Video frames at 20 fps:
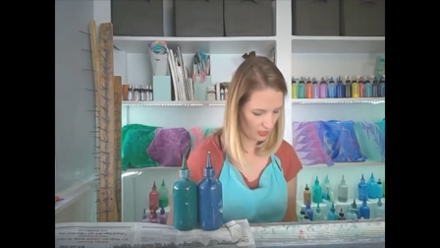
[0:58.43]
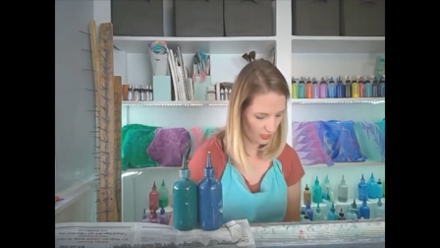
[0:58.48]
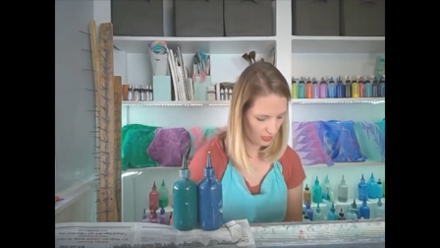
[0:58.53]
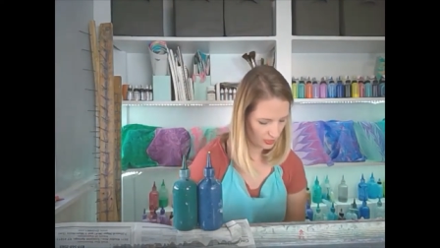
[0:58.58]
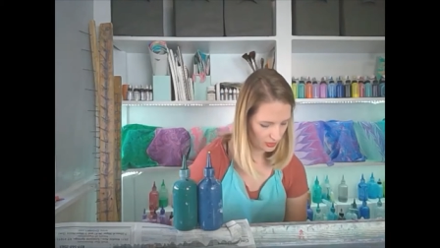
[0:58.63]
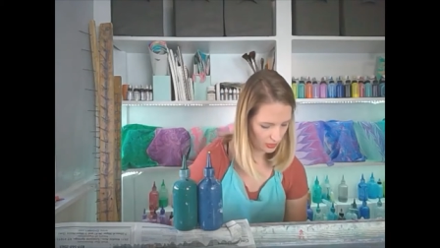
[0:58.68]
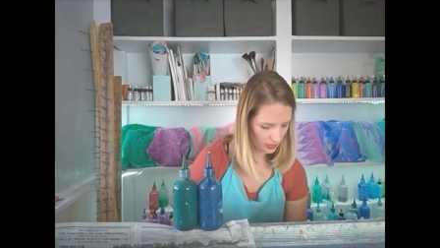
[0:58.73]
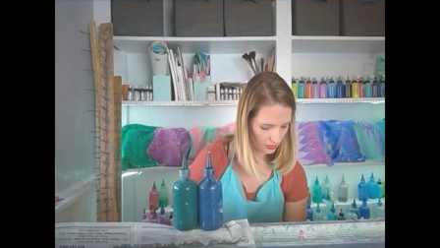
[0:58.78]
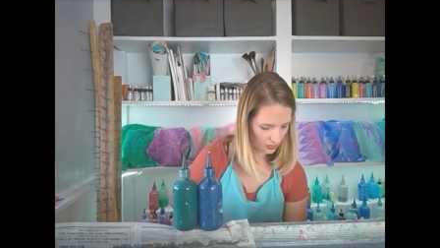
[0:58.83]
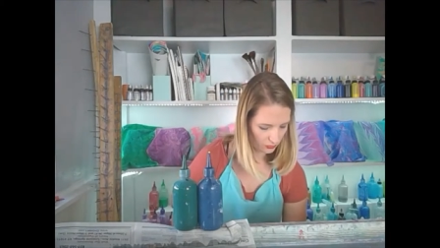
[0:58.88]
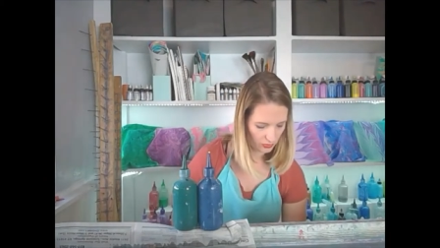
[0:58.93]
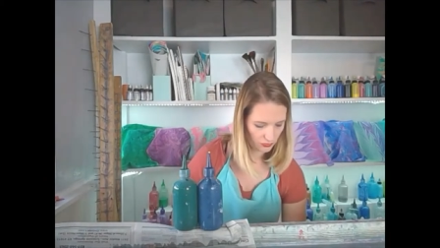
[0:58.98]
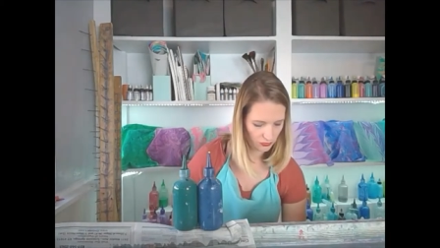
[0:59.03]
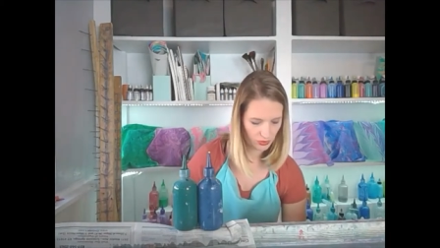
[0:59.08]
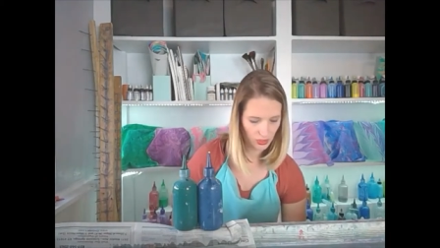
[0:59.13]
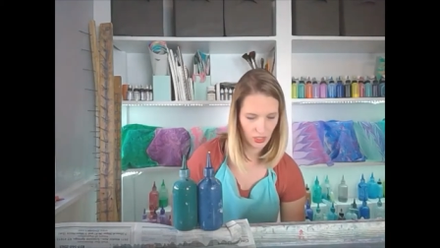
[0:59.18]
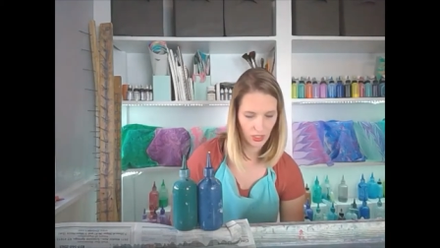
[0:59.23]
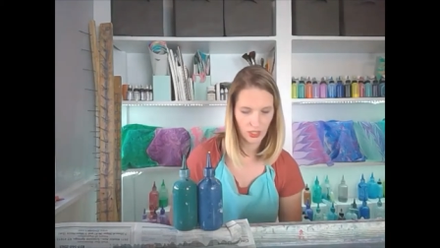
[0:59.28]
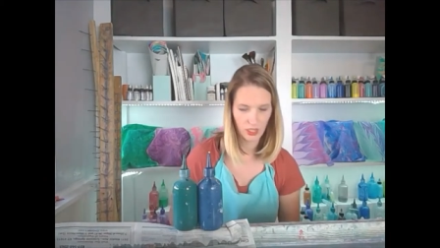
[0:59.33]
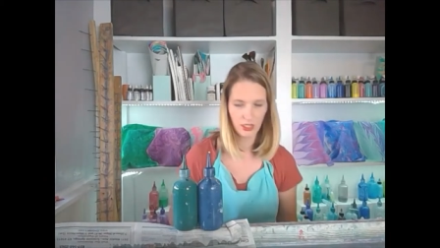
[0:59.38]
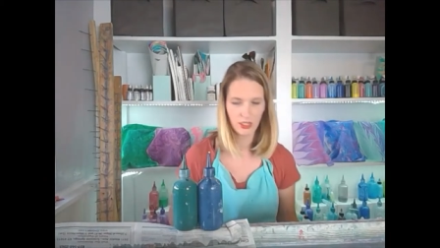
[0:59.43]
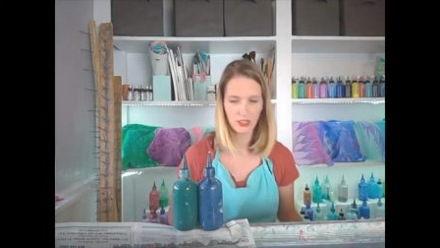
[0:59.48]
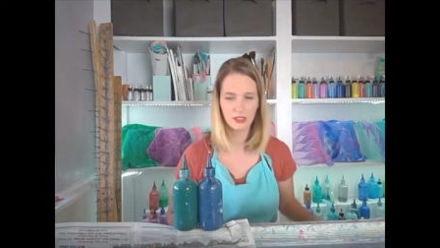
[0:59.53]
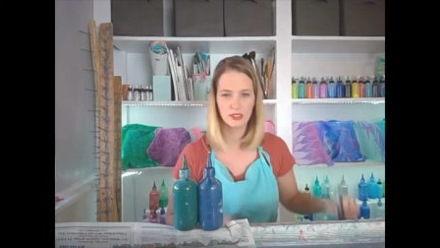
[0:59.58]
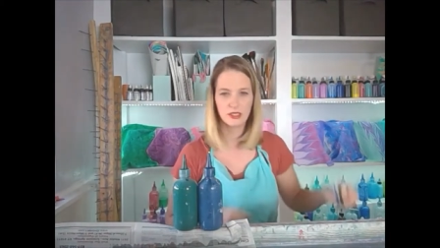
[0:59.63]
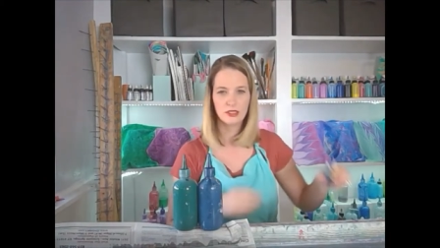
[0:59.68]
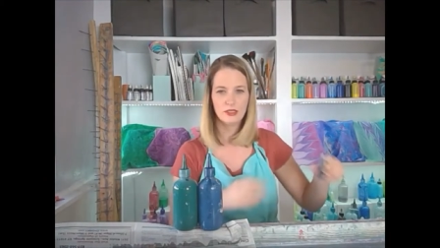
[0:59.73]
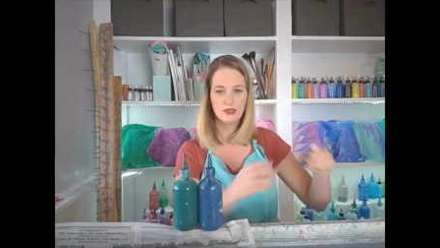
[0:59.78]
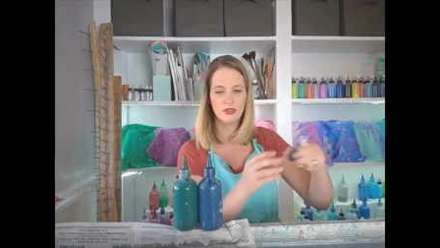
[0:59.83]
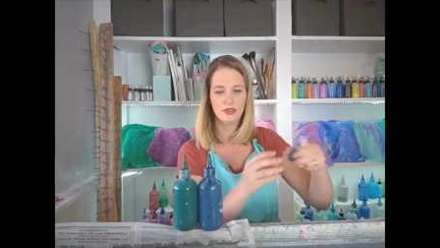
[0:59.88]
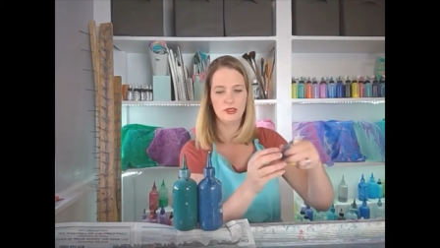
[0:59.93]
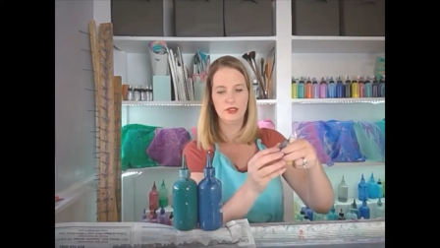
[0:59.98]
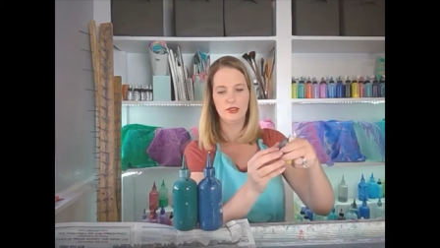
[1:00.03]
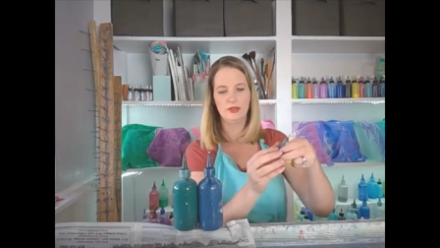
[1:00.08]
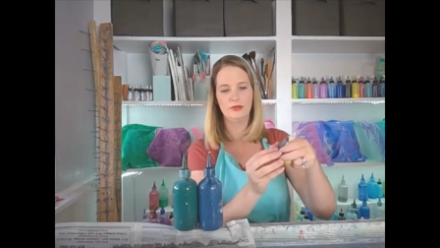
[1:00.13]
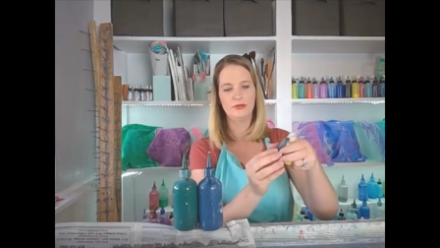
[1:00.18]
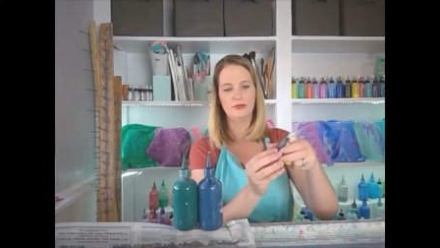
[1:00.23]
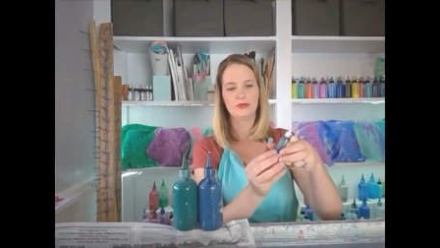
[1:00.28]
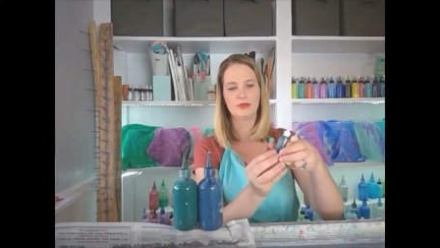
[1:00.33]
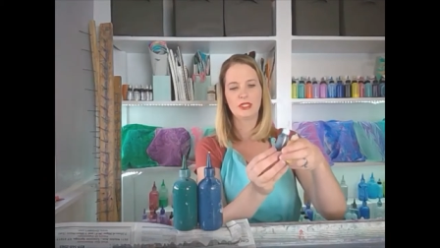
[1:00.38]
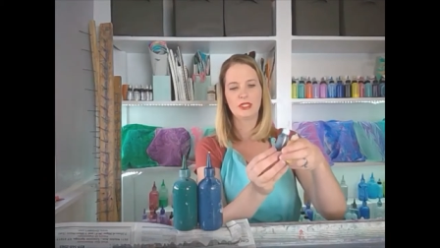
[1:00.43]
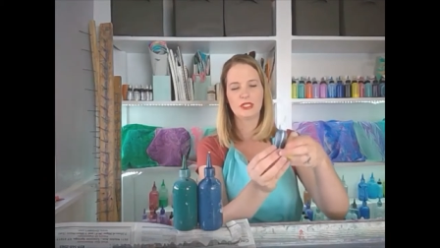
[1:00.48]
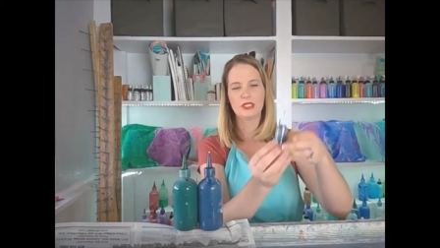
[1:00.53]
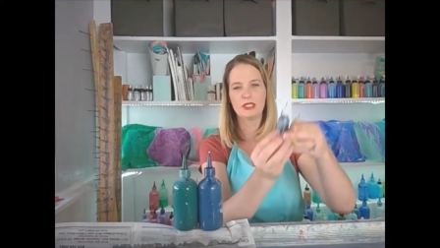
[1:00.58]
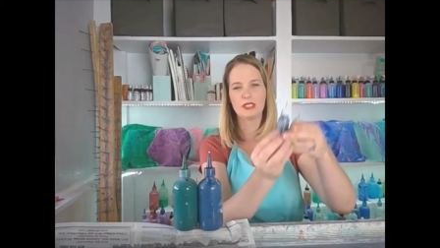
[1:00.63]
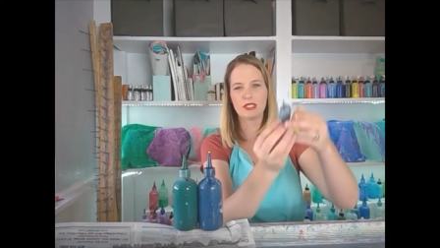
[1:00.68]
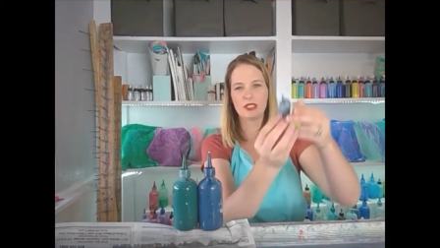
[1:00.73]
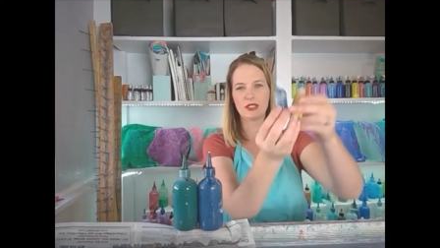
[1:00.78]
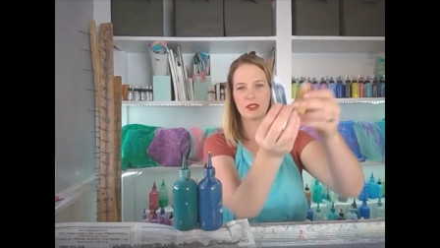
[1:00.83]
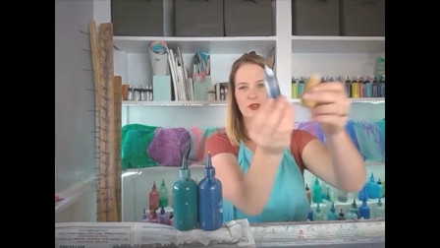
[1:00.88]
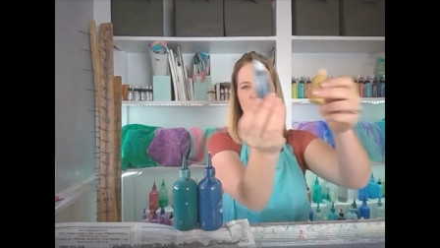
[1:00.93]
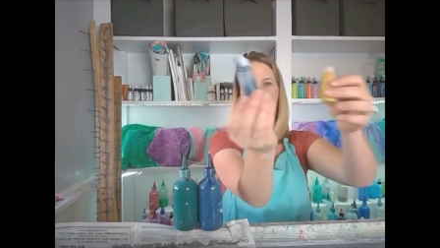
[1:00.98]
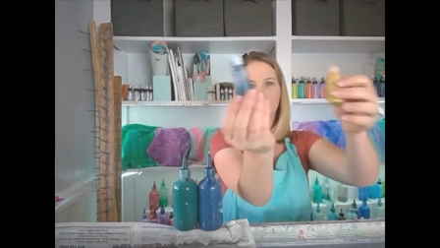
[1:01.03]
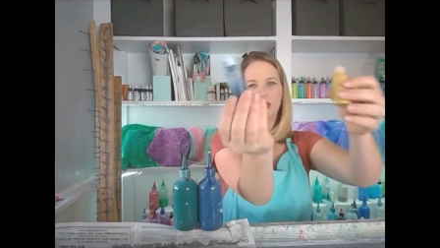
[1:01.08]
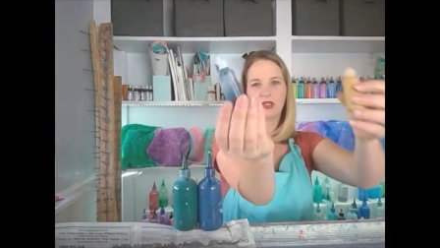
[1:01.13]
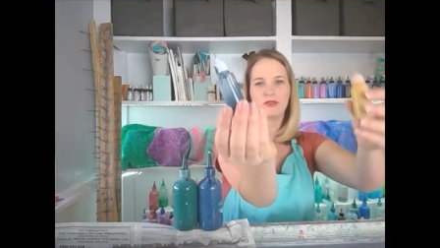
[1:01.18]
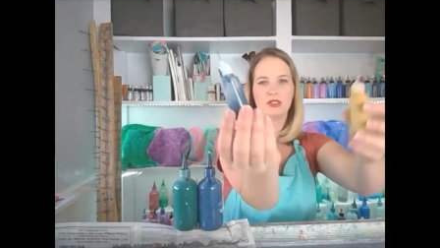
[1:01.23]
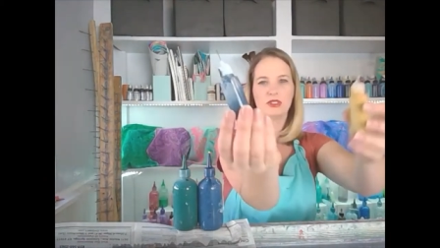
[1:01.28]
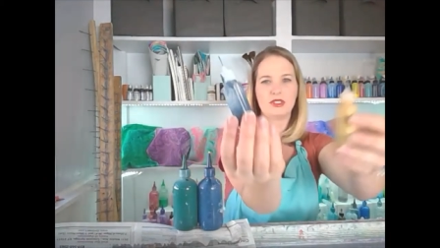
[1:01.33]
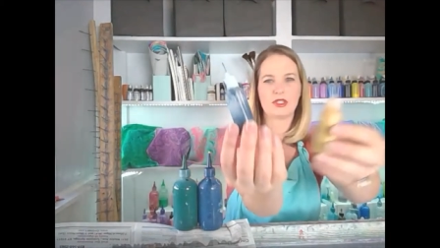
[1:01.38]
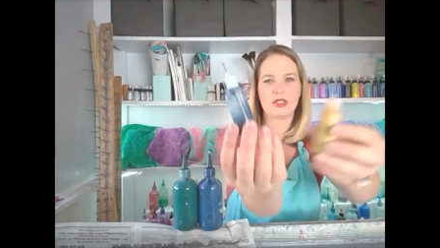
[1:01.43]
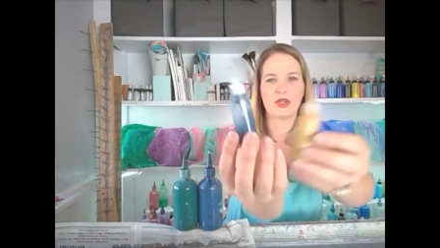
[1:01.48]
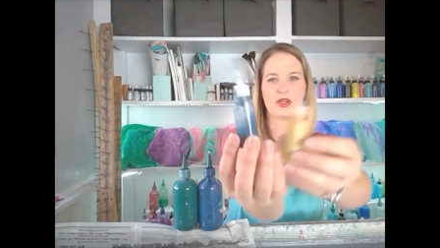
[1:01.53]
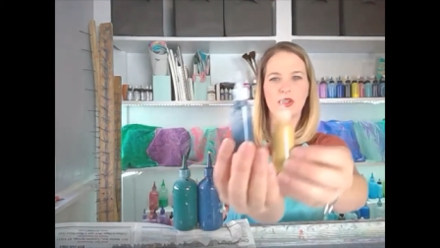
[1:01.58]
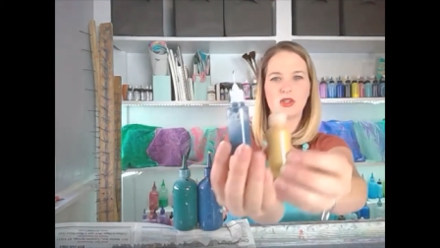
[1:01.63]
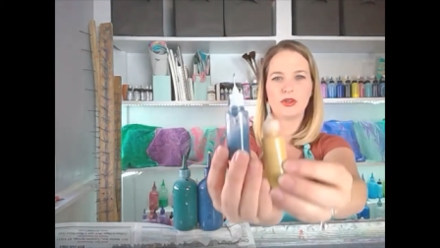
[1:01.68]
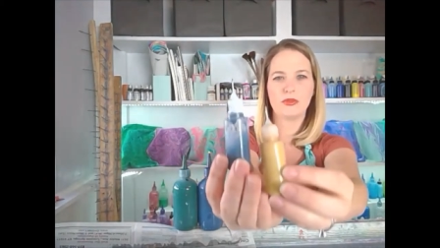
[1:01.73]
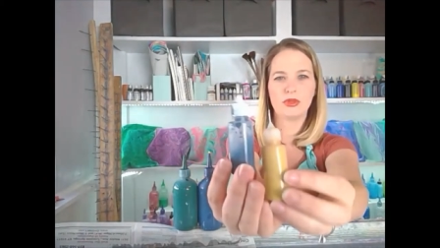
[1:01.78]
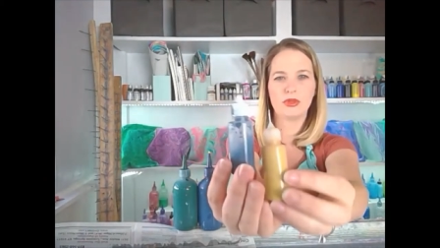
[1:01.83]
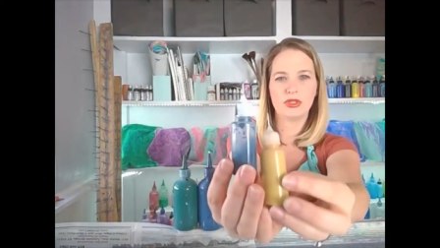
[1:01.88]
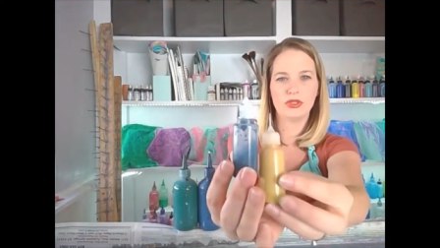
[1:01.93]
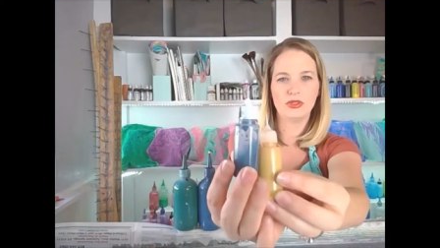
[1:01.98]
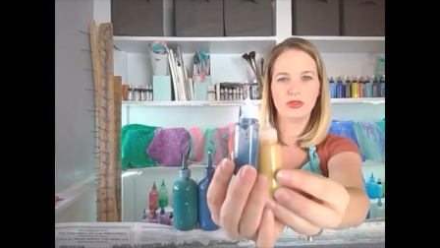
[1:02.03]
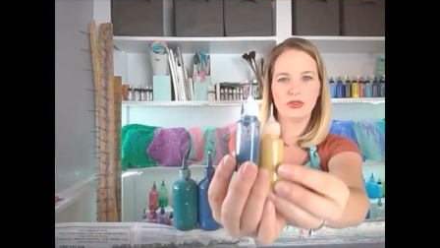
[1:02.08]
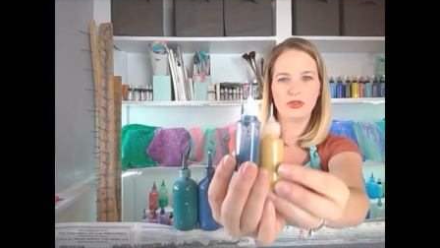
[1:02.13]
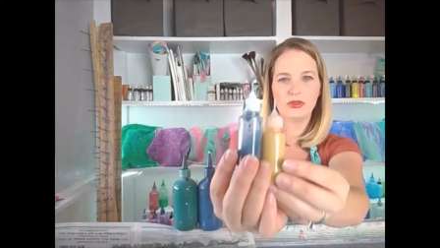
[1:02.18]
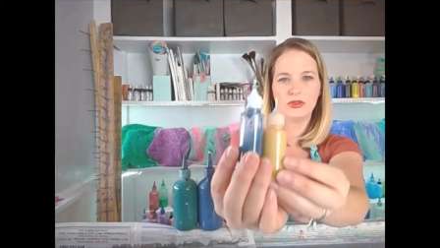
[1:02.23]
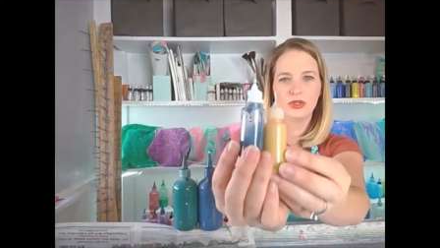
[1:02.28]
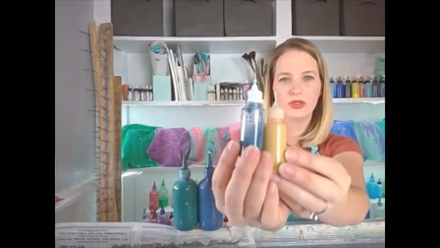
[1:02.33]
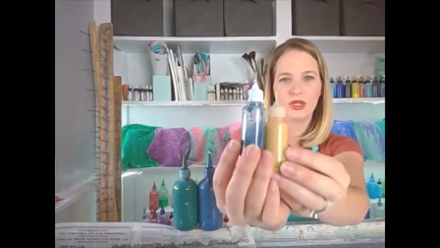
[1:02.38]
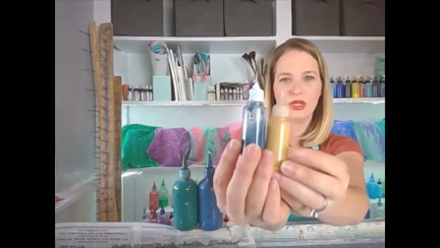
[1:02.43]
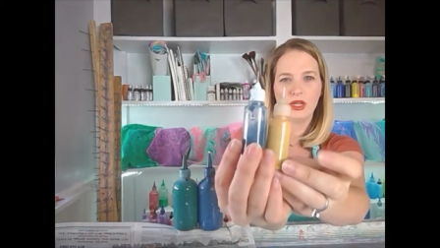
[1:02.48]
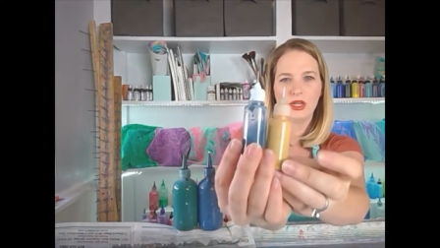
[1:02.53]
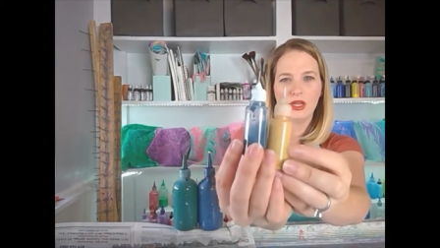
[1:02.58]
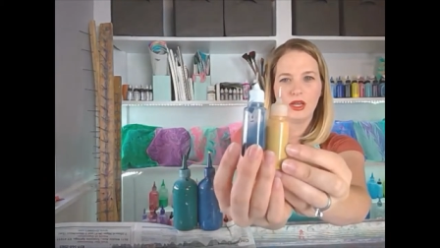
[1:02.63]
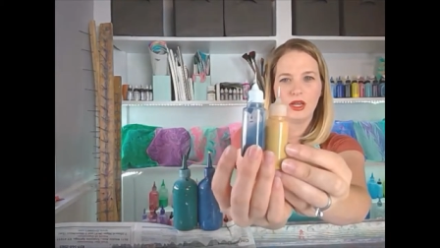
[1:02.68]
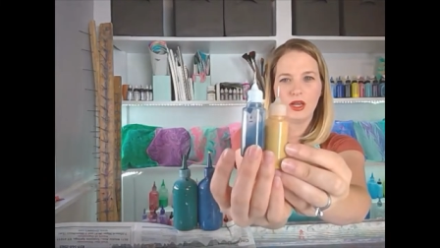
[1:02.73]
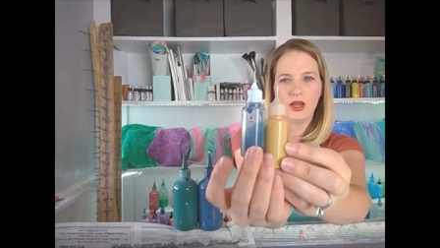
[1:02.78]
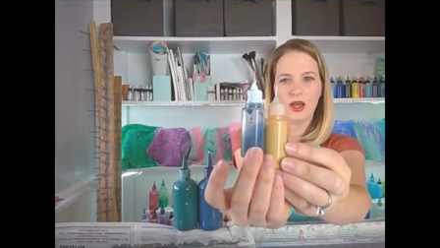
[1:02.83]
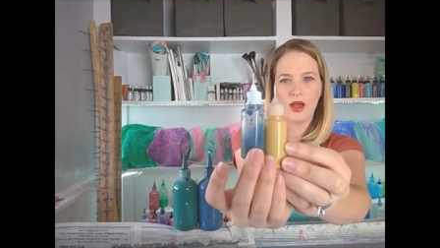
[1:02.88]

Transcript: Then we've got, this is a little bit of a darker blue, a